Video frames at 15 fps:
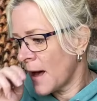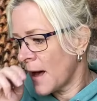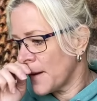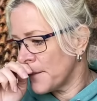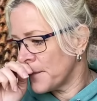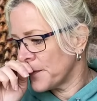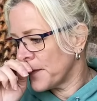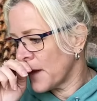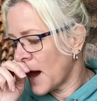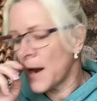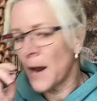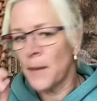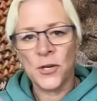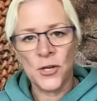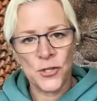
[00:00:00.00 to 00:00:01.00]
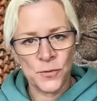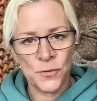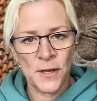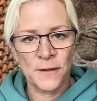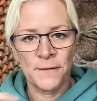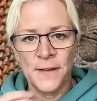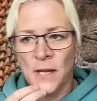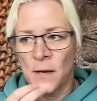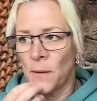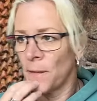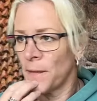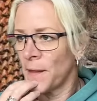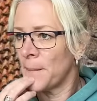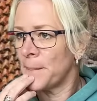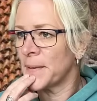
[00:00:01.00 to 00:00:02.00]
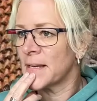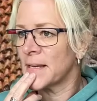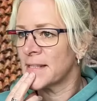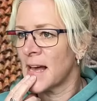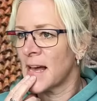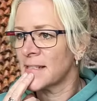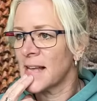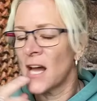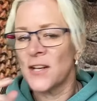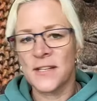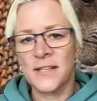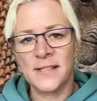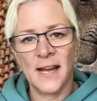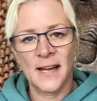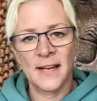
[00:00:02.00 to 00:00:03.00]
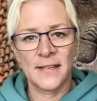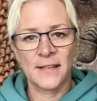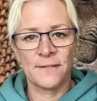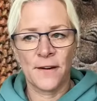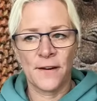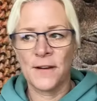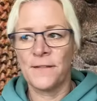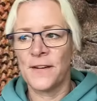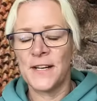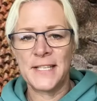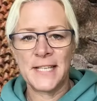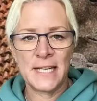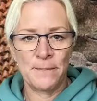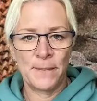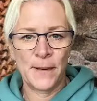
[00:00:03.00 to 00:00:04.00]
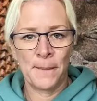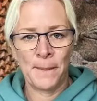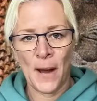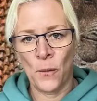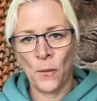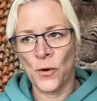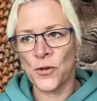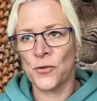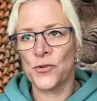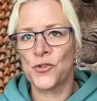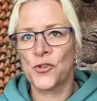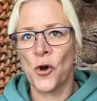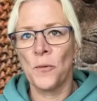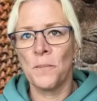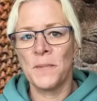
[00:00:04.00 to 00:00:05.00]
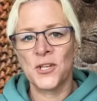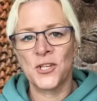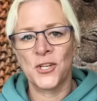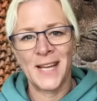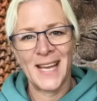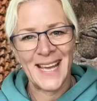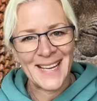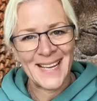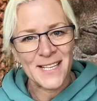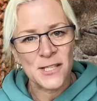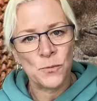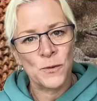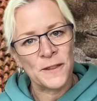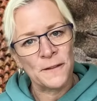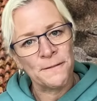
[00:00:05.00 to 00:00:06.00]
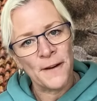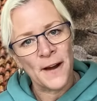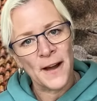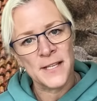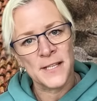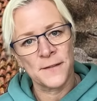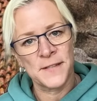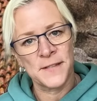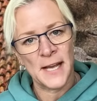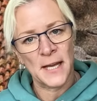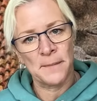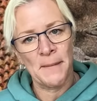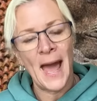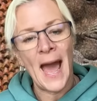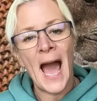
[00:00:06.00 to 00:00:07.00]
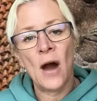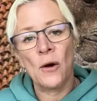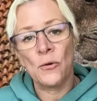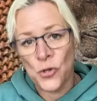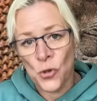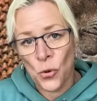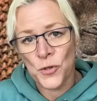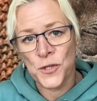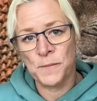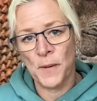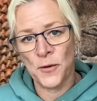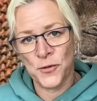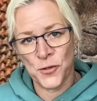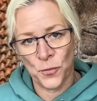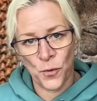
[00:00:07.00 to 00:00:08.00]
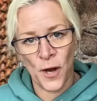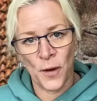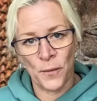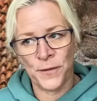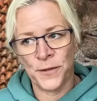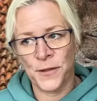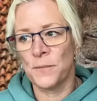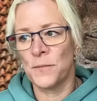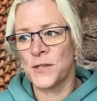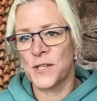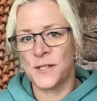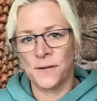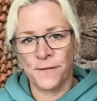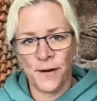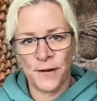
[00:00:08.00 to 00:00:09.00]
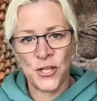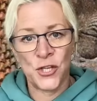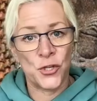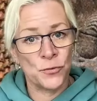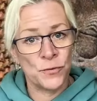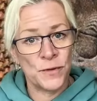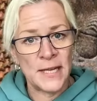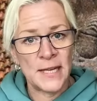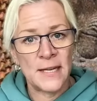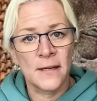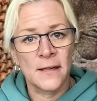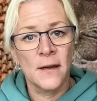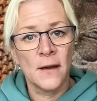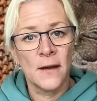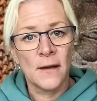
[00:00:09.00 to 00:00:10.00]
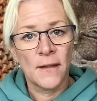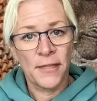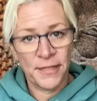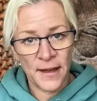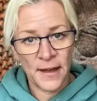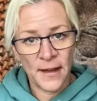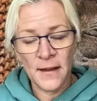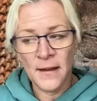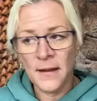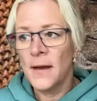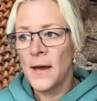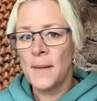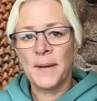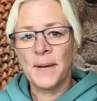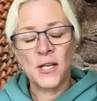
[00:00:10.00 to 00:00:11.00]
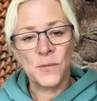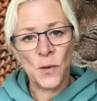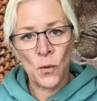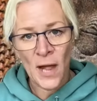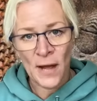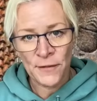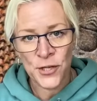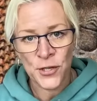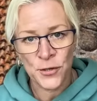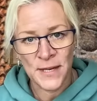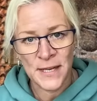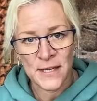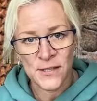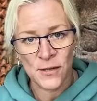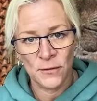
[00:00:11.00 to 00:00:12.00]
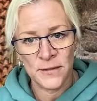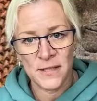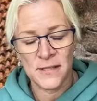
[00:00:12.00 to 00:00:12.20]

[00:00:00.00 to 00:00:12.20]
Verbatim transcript: and I'm going to do another video on that, because that's understanding very, very deeply about what your soul mission is with the fires of Sekhmet, how you're supposed to work with them, which is a very unique thing, because we all have a unique soul